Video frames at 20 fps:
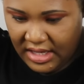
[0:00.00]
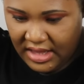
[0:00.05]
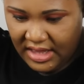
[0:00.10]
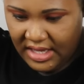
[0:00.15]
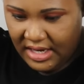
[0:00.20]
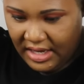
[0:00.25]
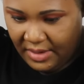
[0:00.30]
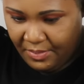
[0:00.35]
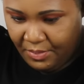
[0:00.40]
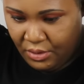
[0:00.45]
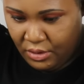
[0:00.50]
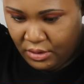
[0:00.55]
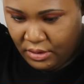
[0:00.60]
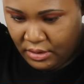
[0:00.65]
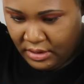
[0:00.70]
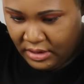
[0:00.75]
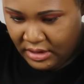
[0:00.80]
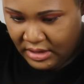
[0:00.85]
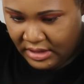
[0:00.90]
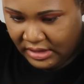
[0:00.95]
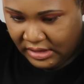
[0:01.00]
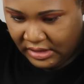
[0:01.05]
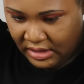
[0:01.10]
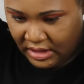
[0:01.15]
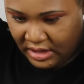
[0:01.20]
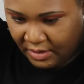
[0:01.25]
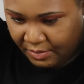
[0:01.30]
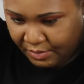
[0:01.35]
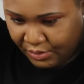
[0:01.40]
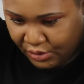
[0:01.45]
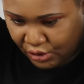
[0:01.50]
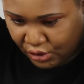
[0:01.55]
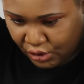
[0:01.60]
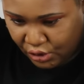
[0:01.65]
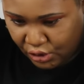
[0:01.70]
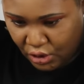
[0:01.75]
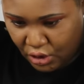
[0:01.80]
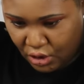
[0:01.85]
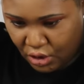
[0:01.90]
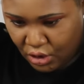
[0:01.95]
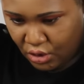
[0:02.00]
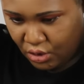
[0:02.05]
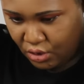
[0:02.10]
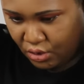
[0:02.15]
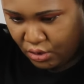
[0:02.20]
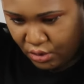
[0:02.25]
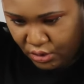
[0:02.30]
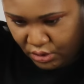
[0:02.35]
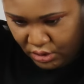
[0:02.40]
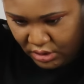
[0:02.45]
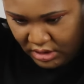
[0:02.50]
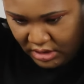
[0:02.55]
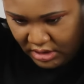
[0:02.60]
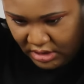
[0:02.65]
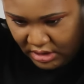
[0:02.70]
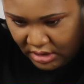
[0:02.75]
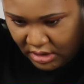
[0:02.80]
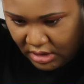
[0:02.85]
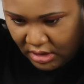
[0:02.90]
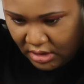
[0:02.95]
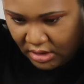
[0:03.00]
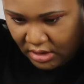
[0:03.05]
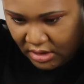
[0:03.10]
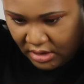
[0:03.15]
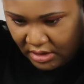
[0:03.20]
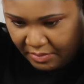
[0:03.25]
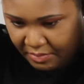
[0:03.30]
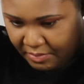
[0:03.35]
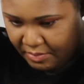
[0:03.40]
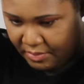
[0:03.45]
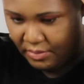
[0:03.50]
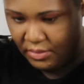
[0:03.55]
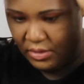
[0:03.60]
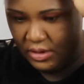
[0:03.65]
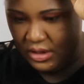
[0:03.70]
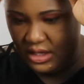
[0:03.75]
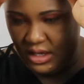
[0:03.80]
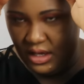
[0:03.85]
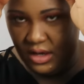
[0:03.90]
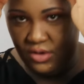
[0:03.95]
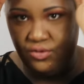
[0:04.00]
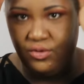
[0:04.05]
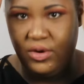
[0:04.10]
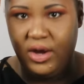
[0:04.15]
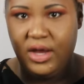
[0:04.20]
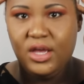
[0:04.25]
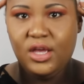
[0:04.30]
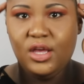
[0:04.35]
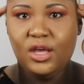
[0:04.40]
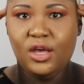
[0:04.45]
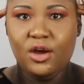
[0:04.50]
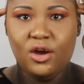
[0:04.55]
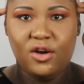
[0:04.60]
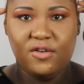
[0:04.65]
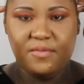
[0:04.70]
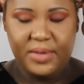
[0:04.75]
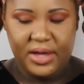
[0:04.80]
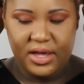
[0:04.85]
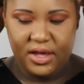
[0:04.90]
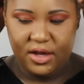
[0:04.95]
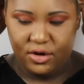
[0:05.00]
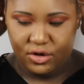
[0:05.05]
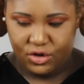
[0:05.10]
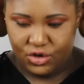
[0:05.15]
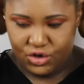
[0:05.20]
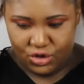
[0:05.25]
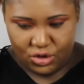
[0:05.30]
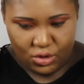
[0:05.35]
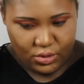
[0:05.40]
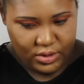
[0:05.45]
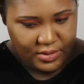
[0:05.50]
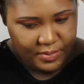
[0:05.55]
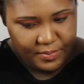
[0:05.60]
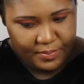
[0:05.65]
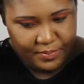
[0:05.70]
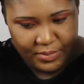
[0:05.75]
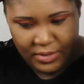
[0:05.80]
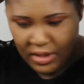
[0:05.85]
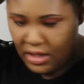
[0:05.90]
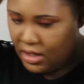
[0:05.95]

And then I pull this up so the, like, right here of my hair is showing.